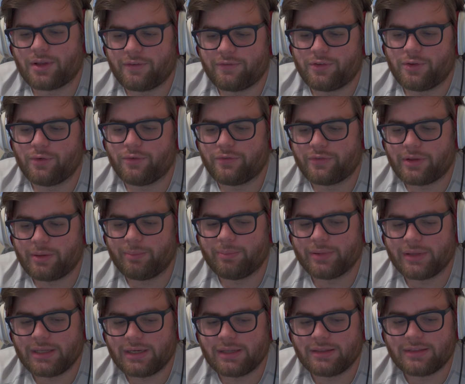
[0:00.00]
If you've
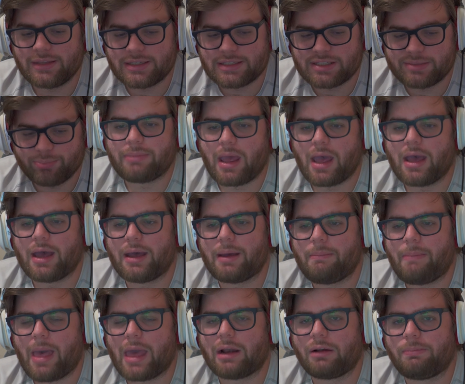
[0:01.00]
completed this uh,
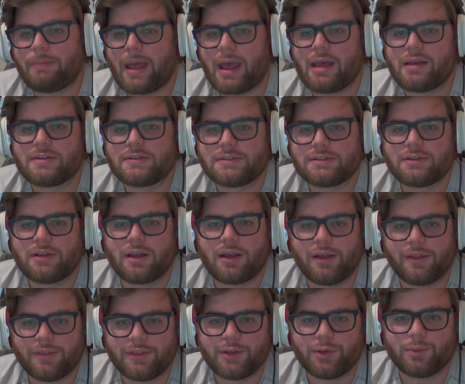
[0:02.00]
battle pass,
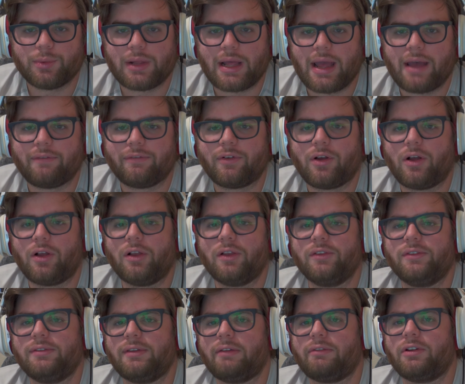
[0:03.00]
uh, that you will have all
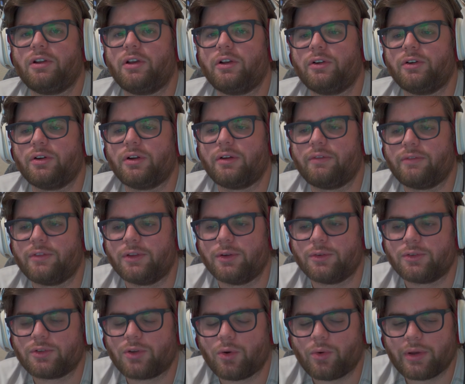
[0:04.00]
700 of
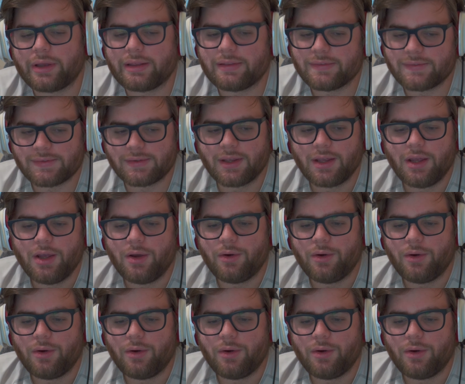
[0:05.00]
those coins